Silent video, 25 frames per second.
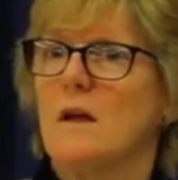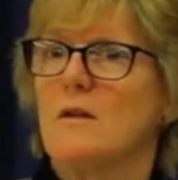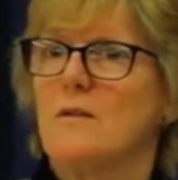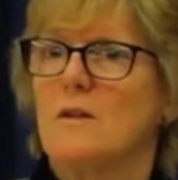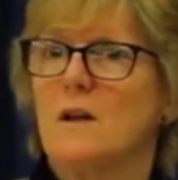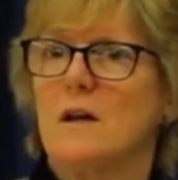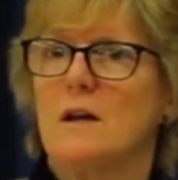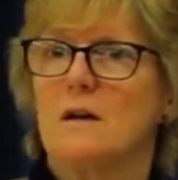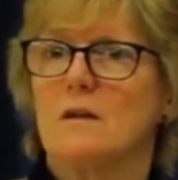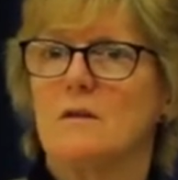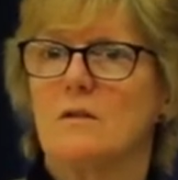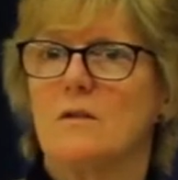know
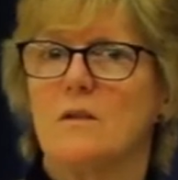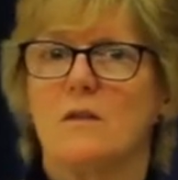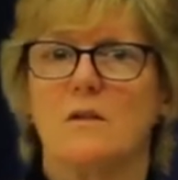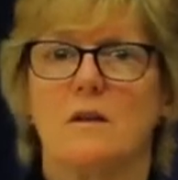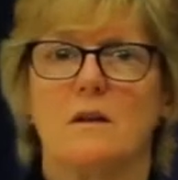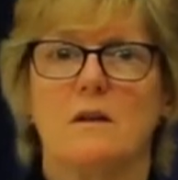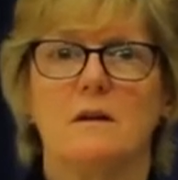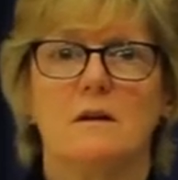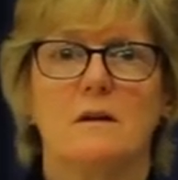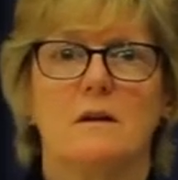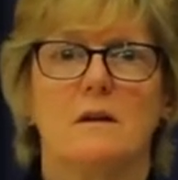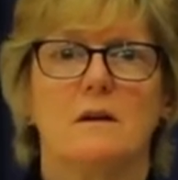the
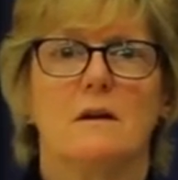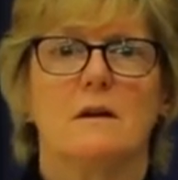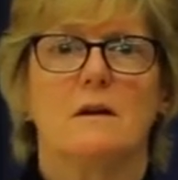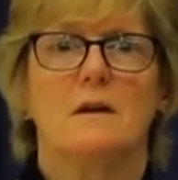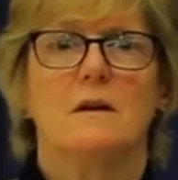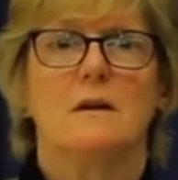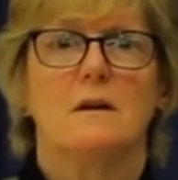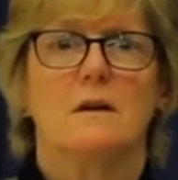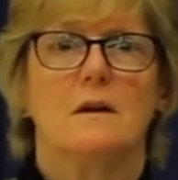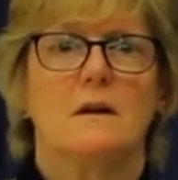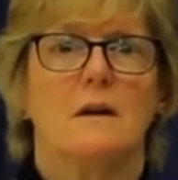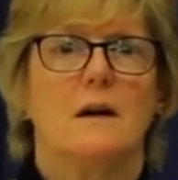answer?
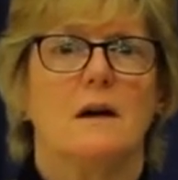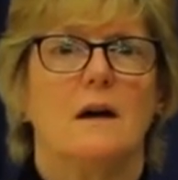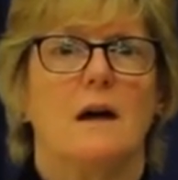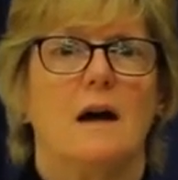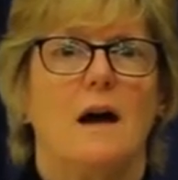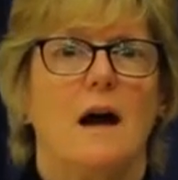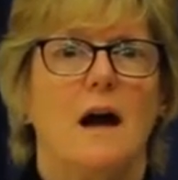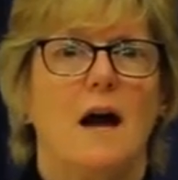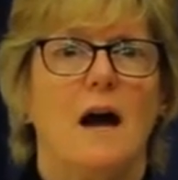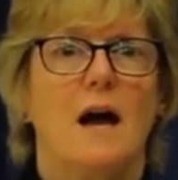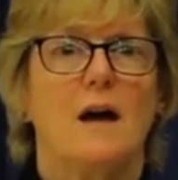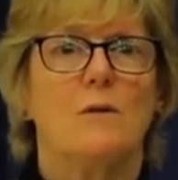
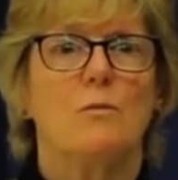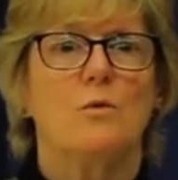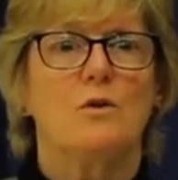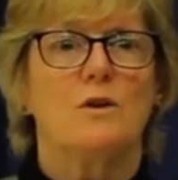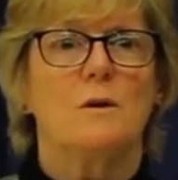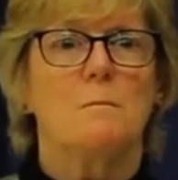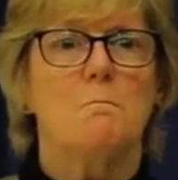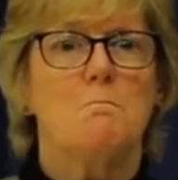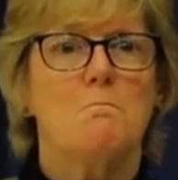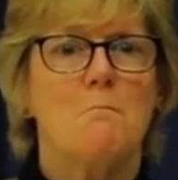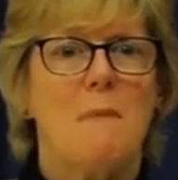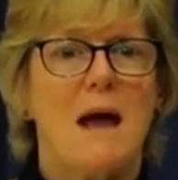I
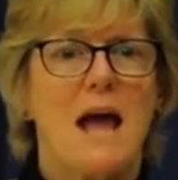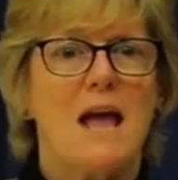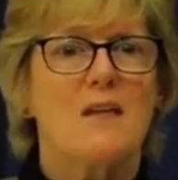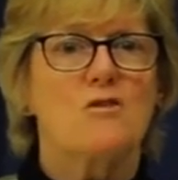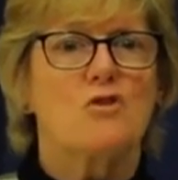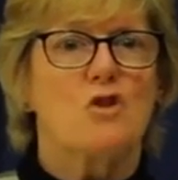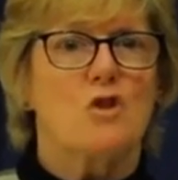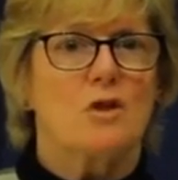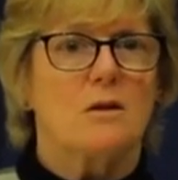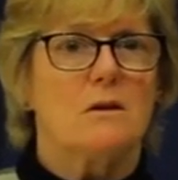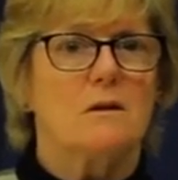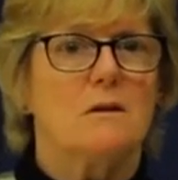would
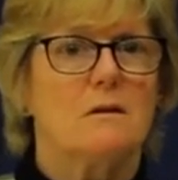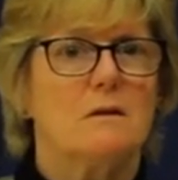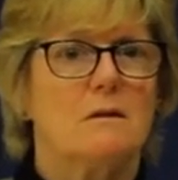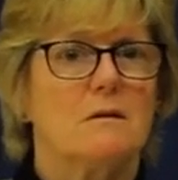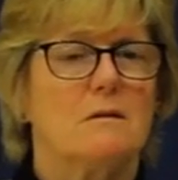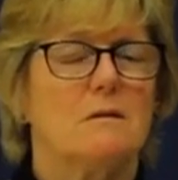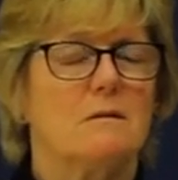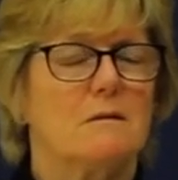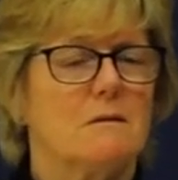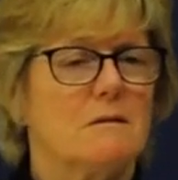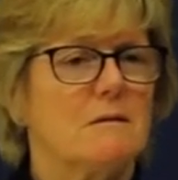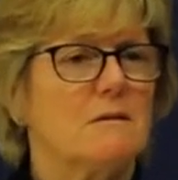
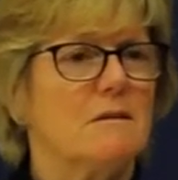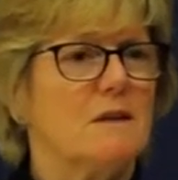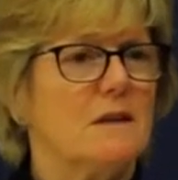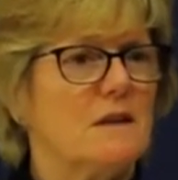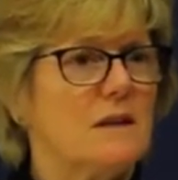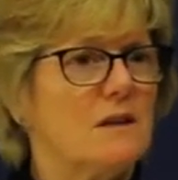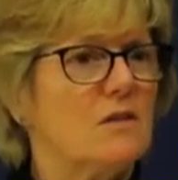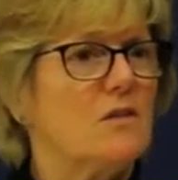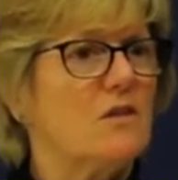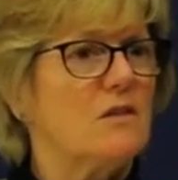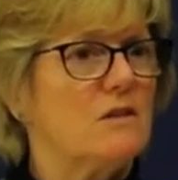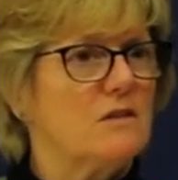imagine
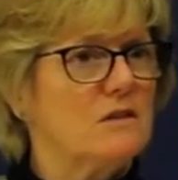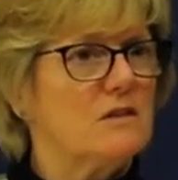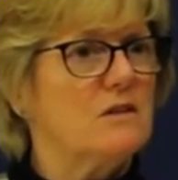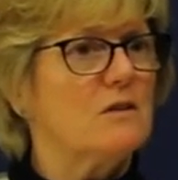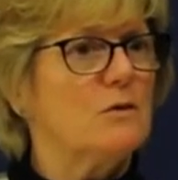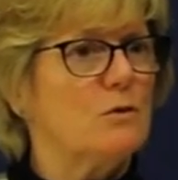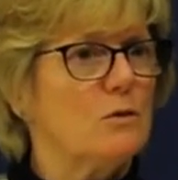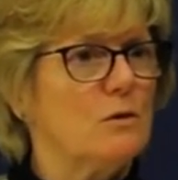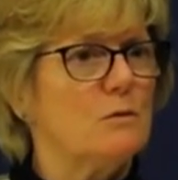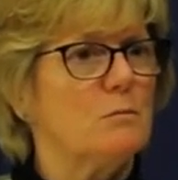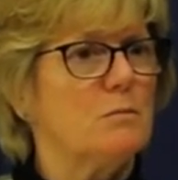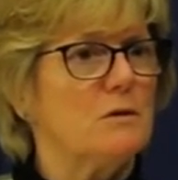that it's
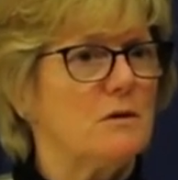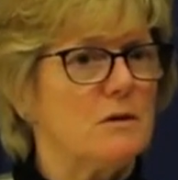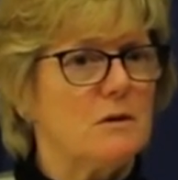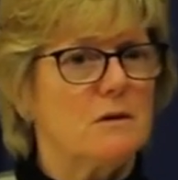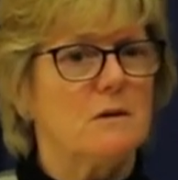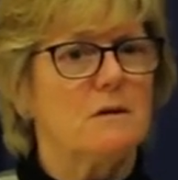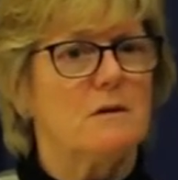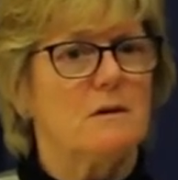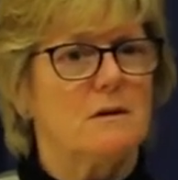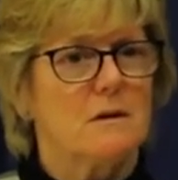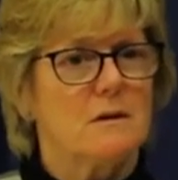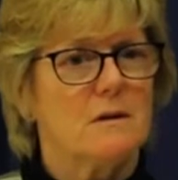
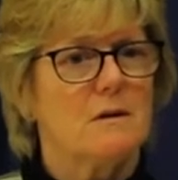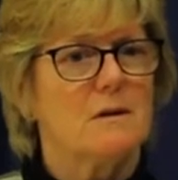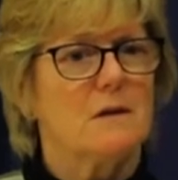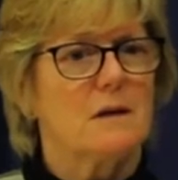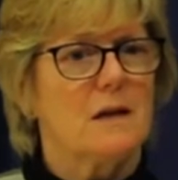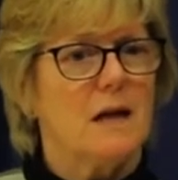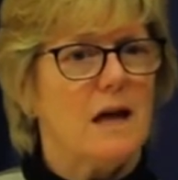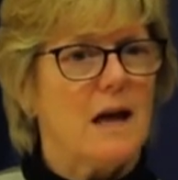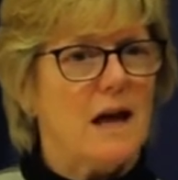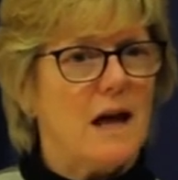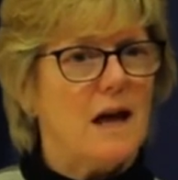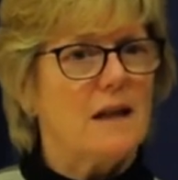doable
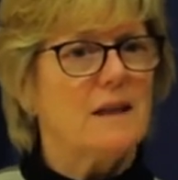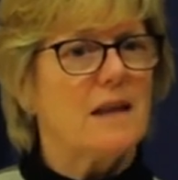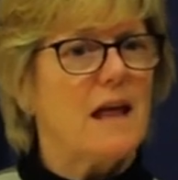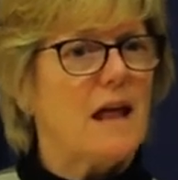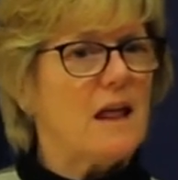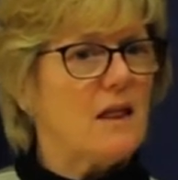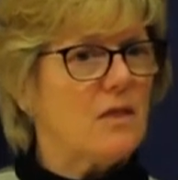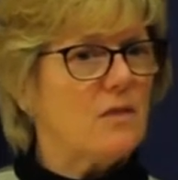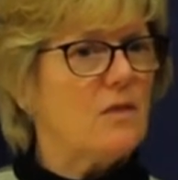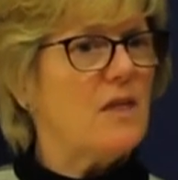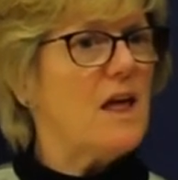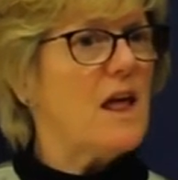and
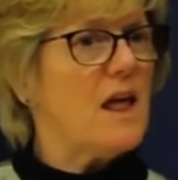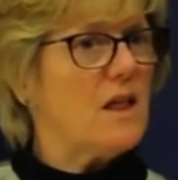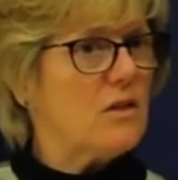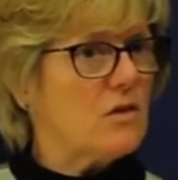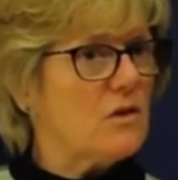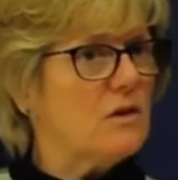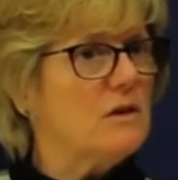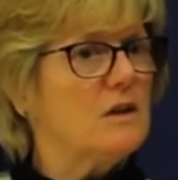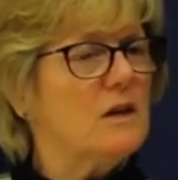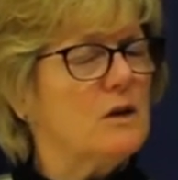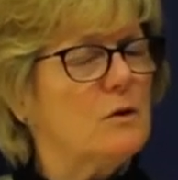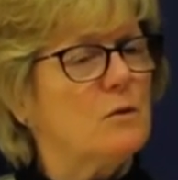that
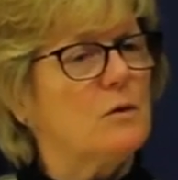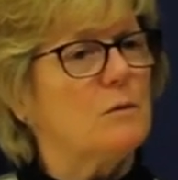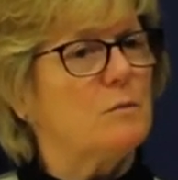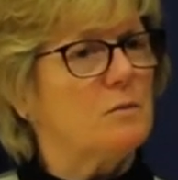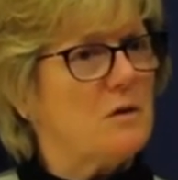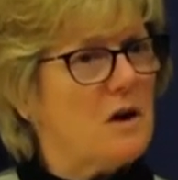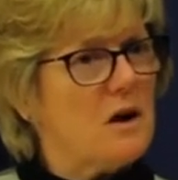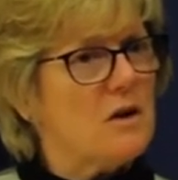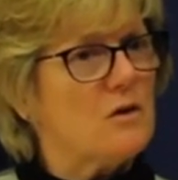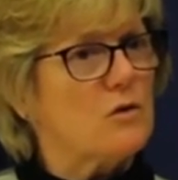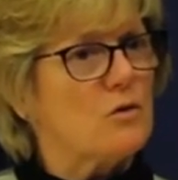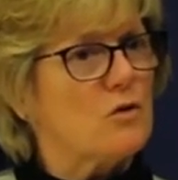there's a new
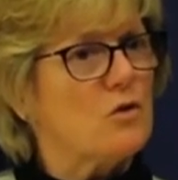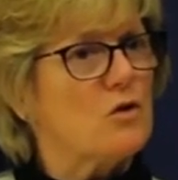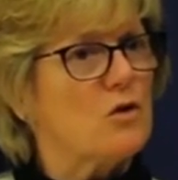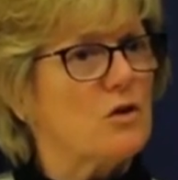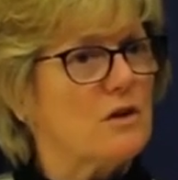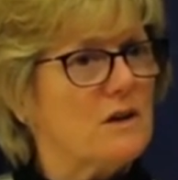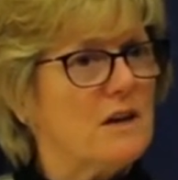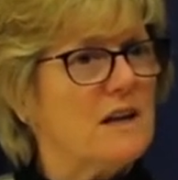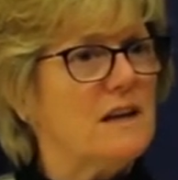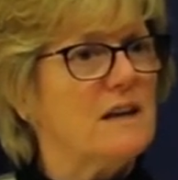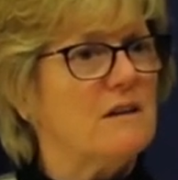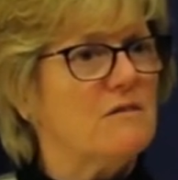
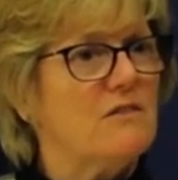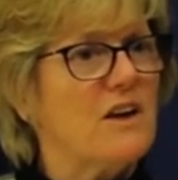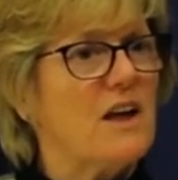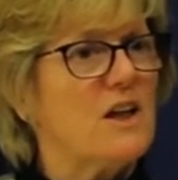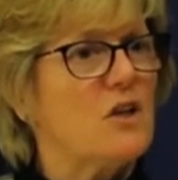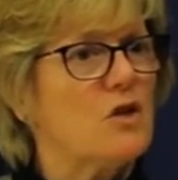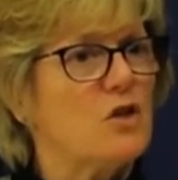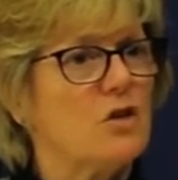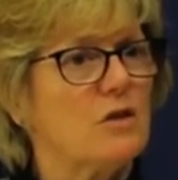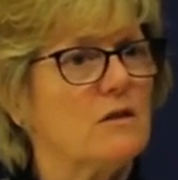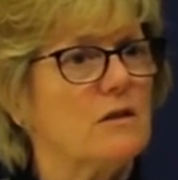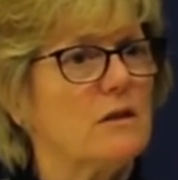approach, an
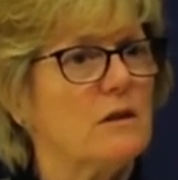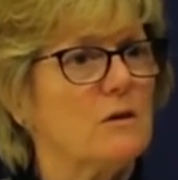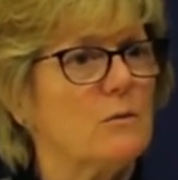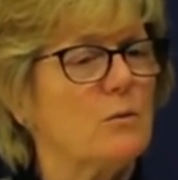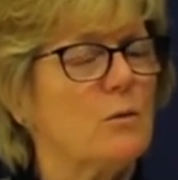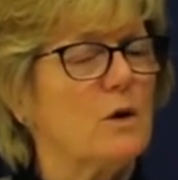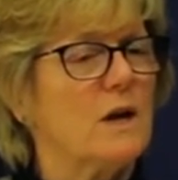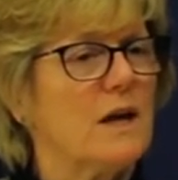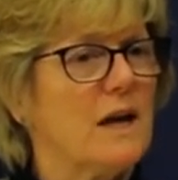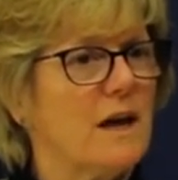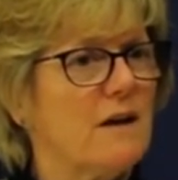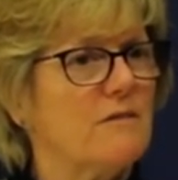innovation
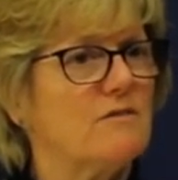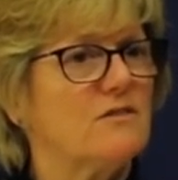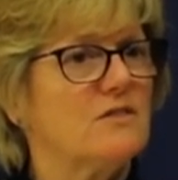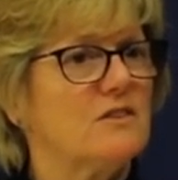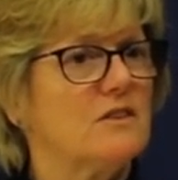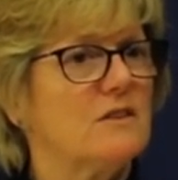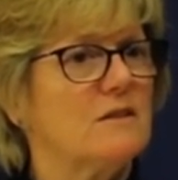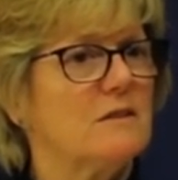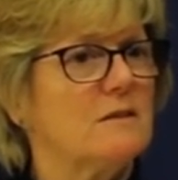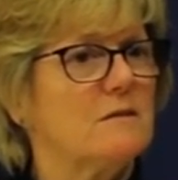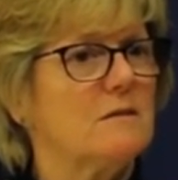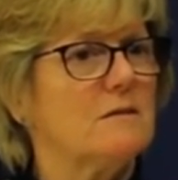that we have
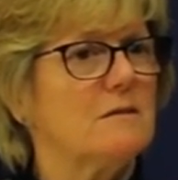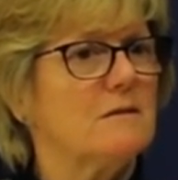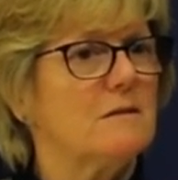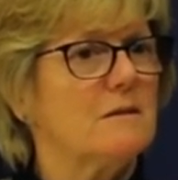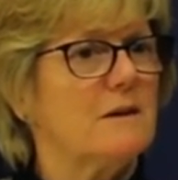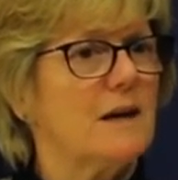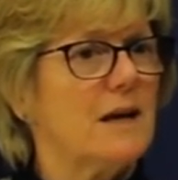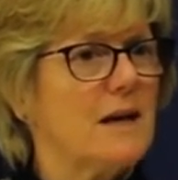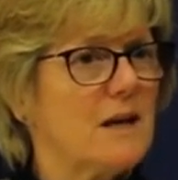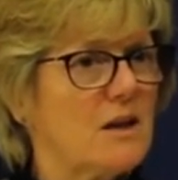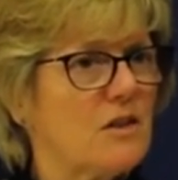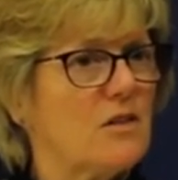to
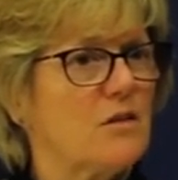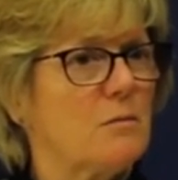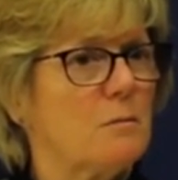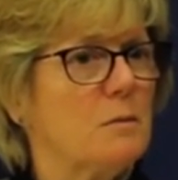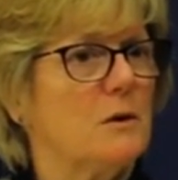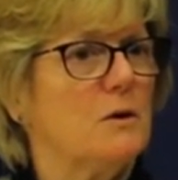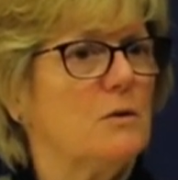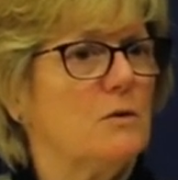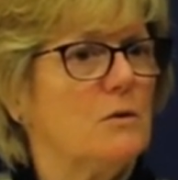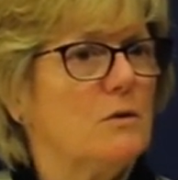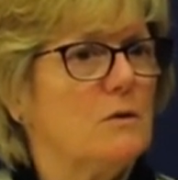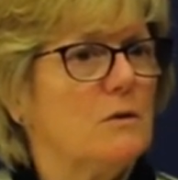
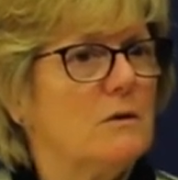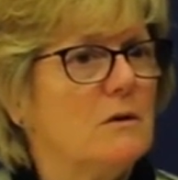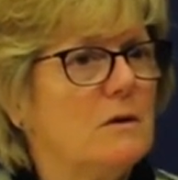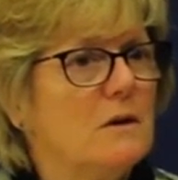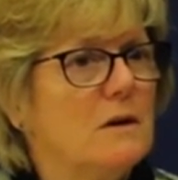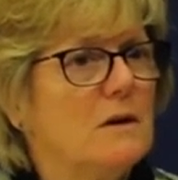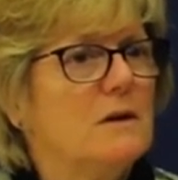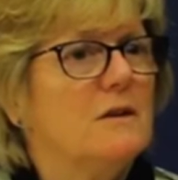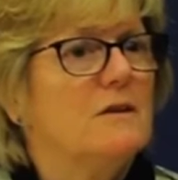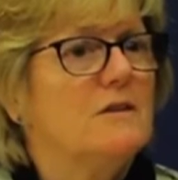explore.